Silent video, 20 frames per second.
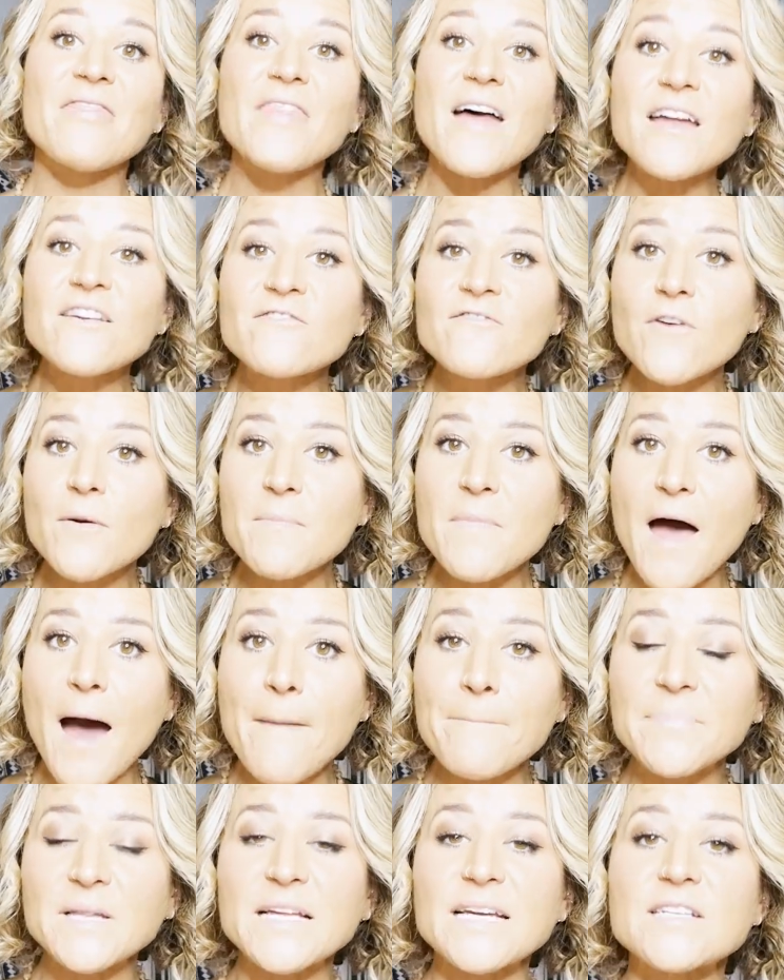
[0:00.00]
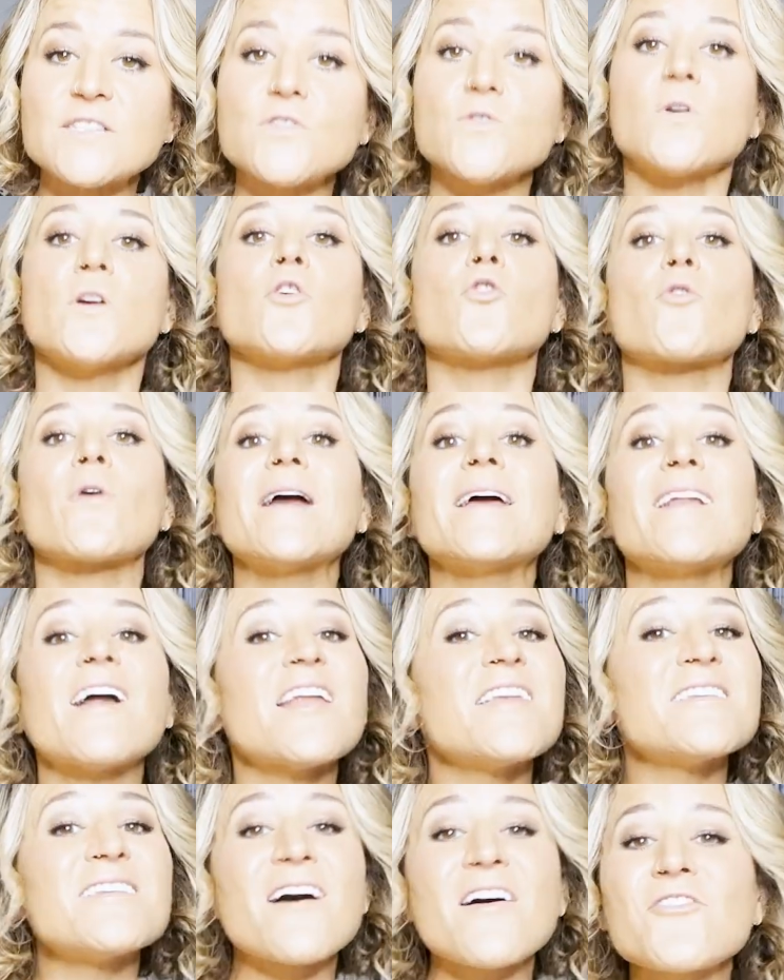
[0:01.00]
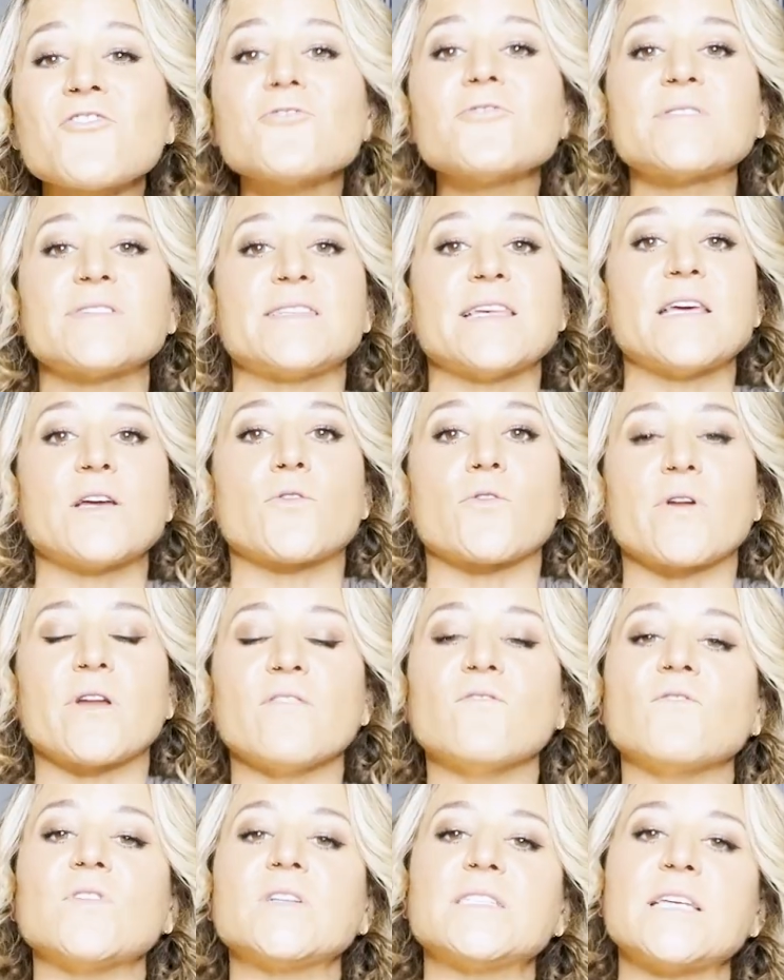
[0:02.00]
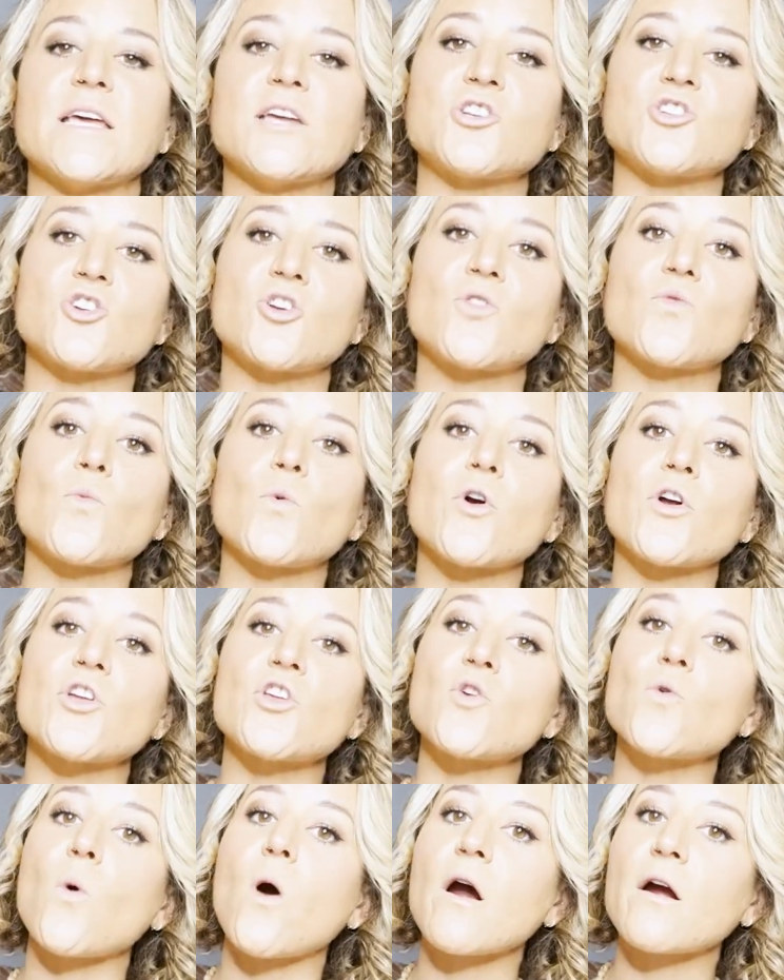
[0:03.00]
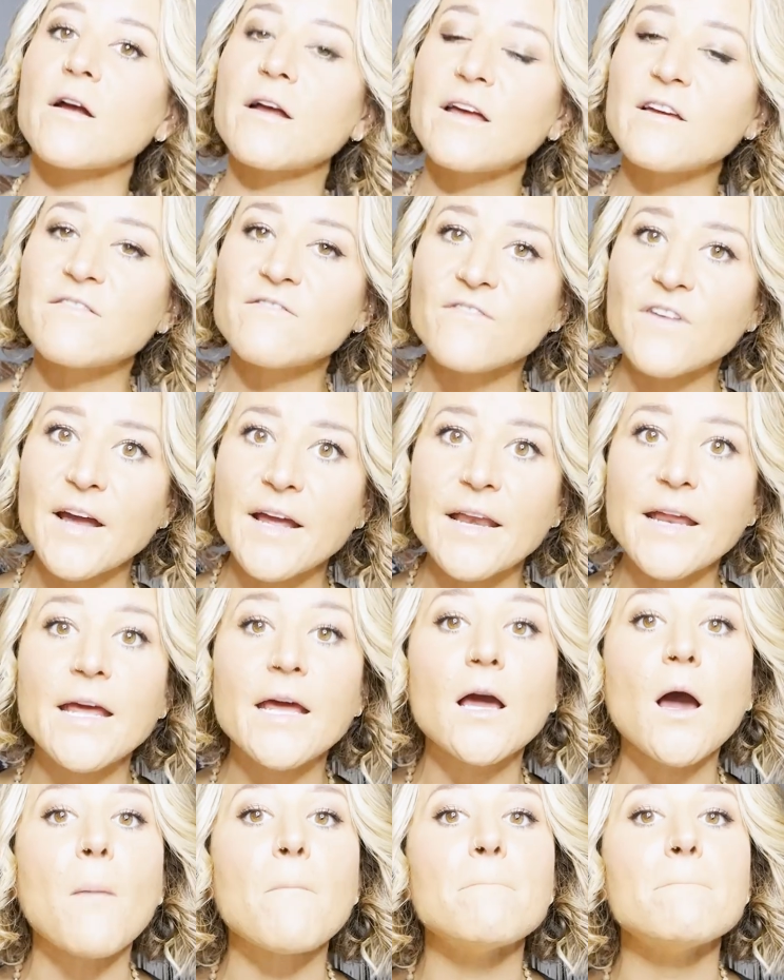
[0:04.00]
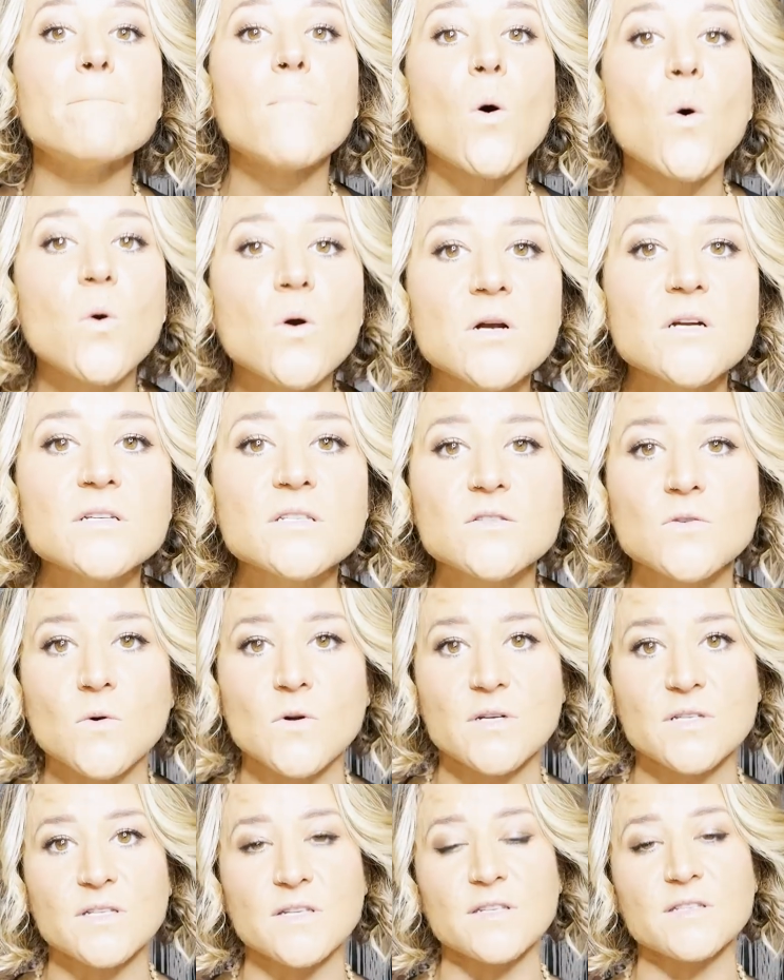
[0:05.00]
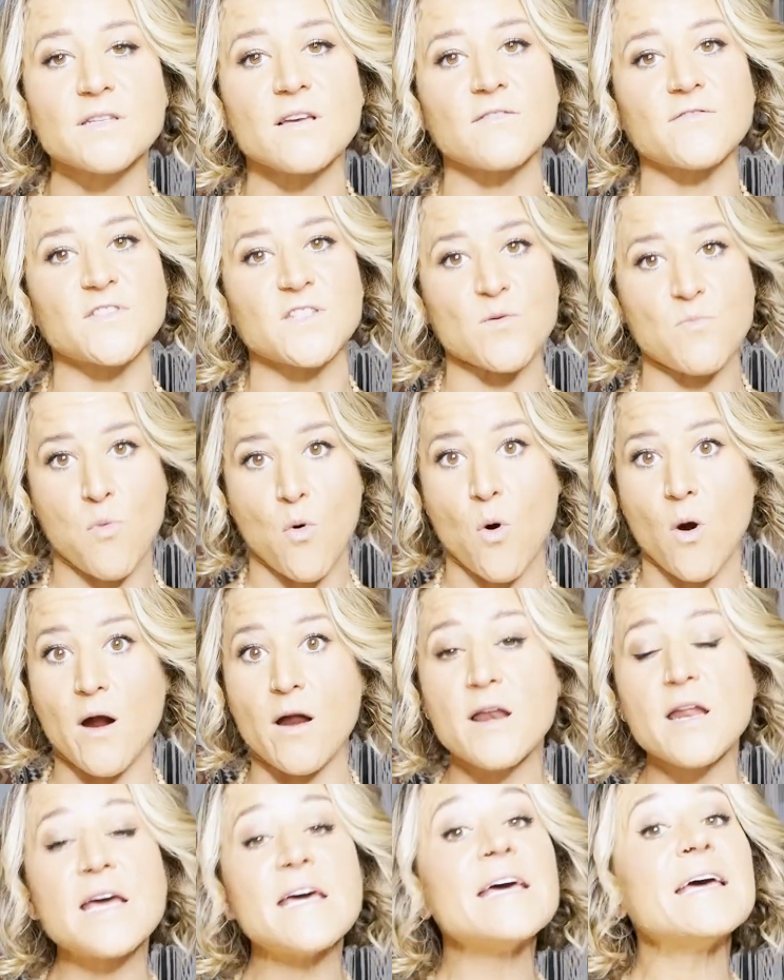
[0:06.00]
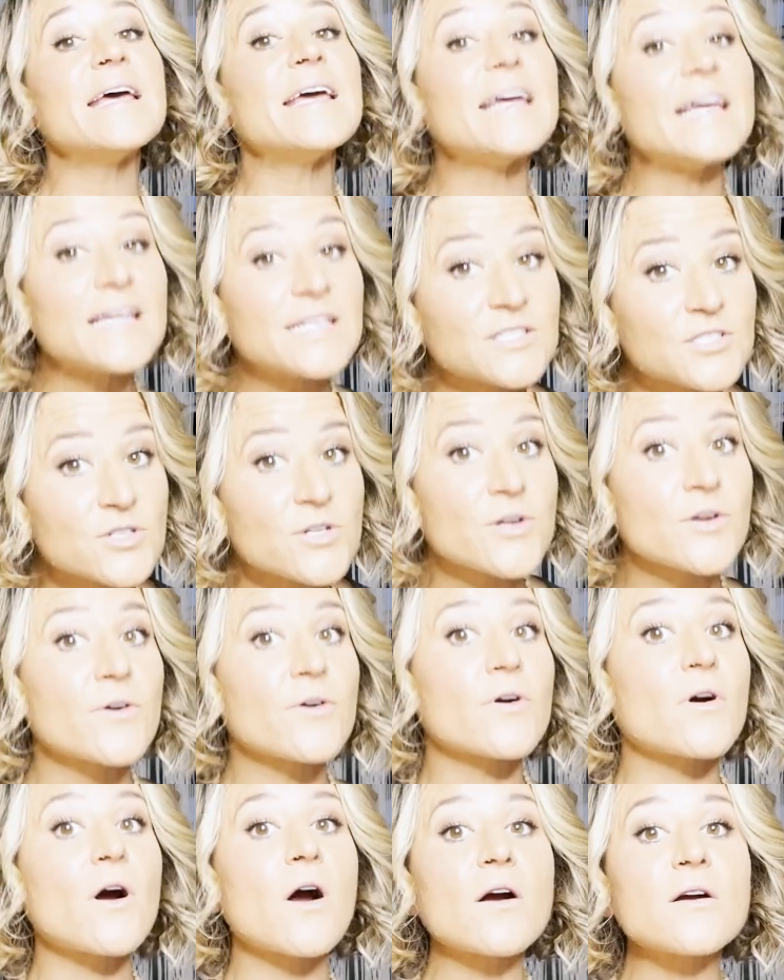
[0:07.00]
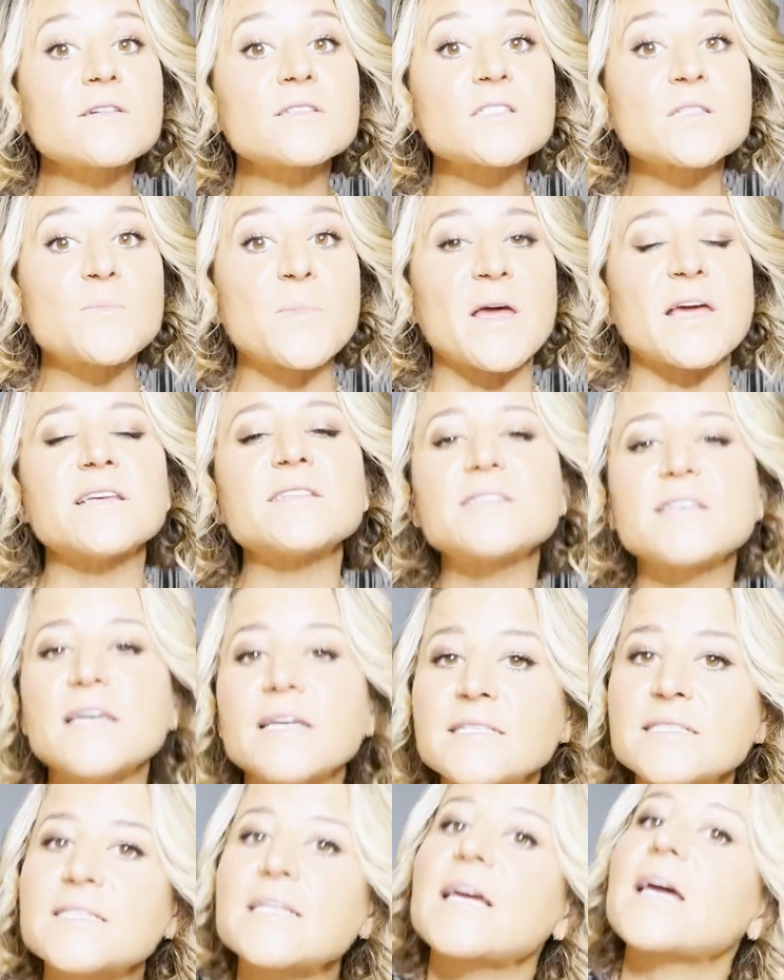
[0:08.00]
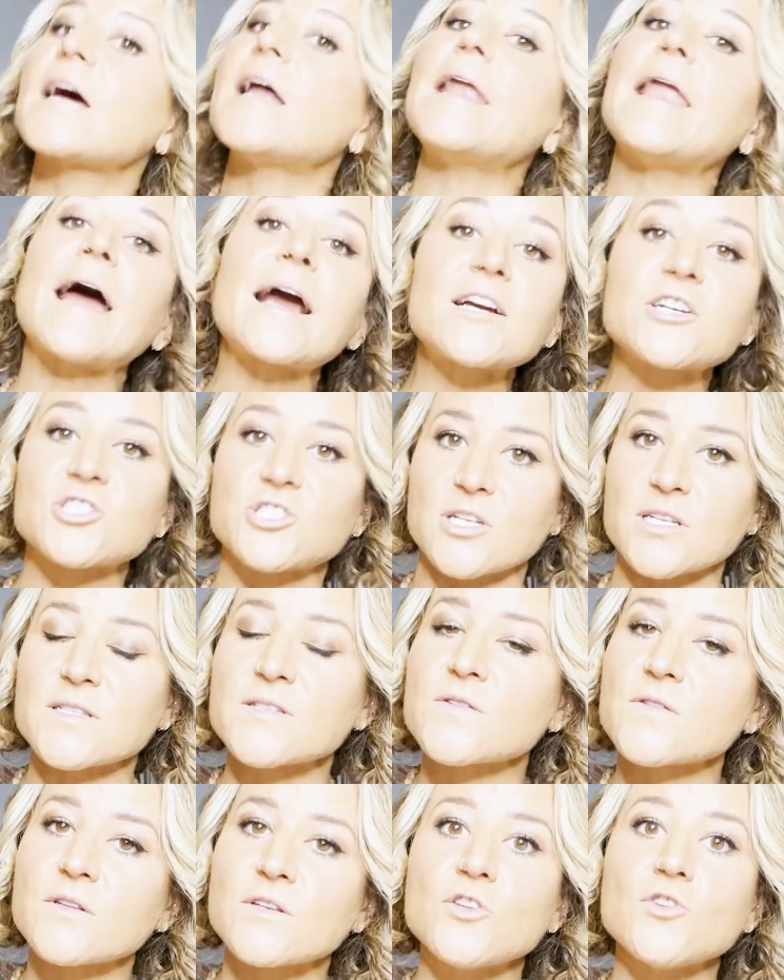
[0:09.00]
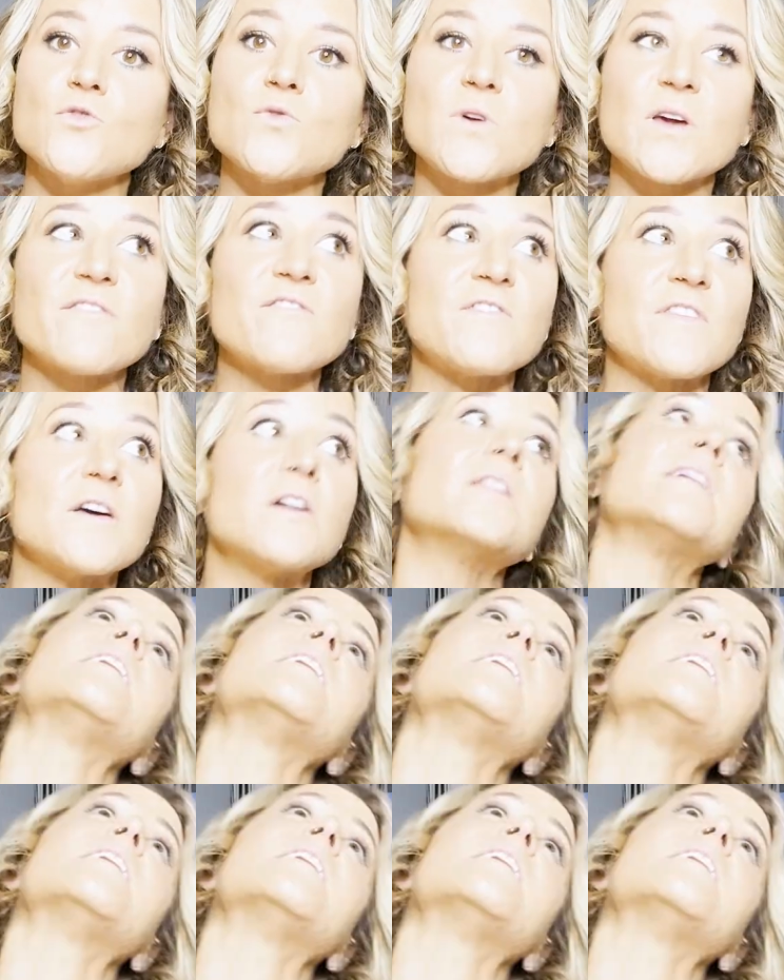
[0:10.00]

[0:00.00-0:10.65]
Then from that place, you can create another sacred invitation where you are inviting more sources of support into your heart space, into connection, so that you can feel